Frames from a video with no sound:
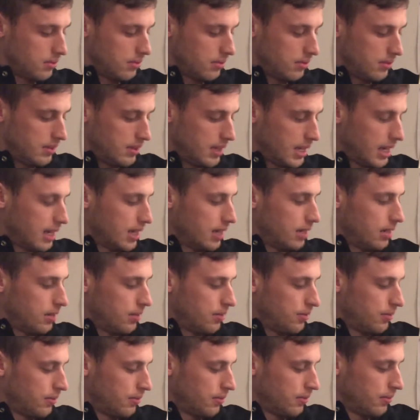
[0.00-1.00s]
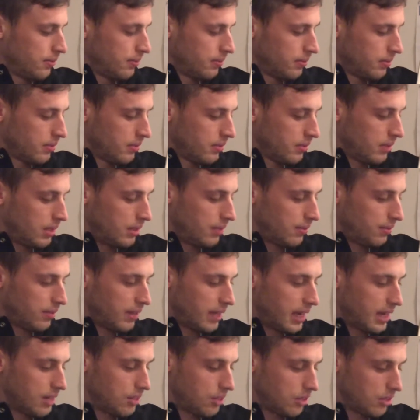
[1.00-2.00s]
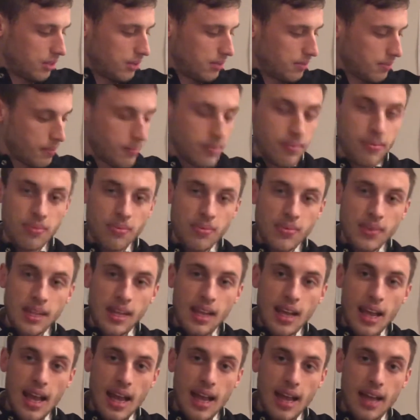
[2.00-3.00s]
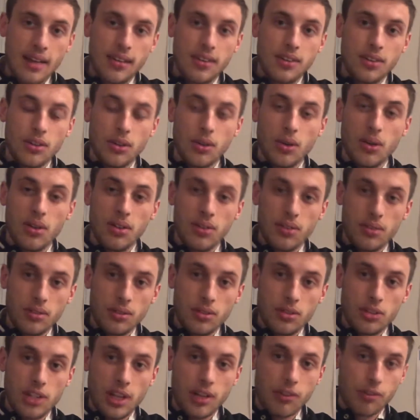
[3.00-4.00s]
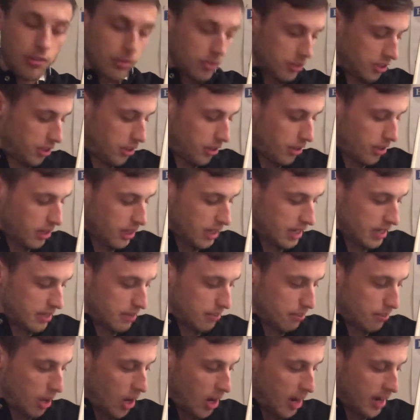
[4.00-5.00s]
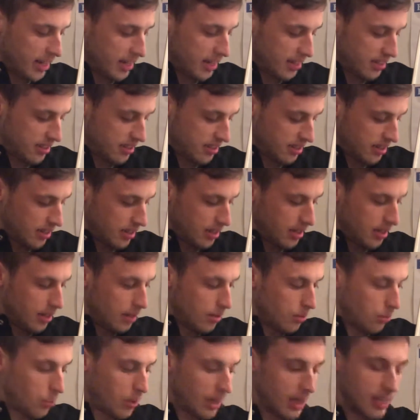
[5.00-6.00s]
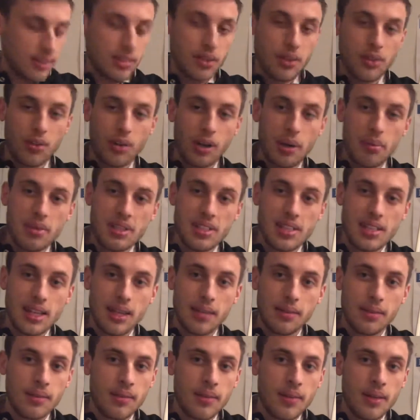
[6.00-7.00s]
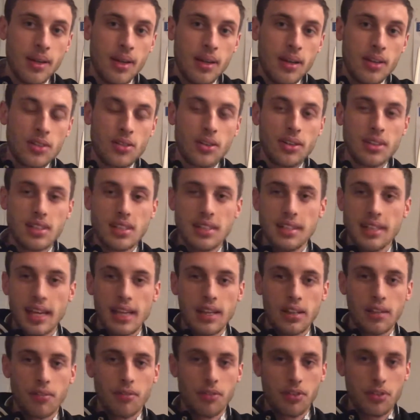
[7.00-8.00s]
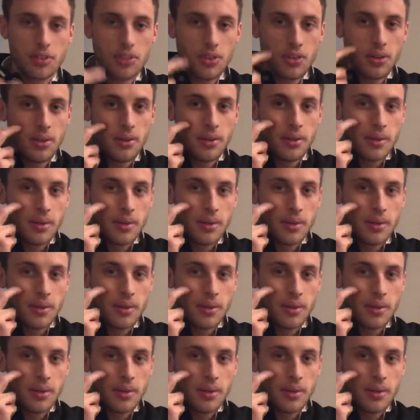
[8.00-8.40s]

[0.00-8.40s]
Negative, inflation, and your general return is minus 1 to 3%. So it's a negative return.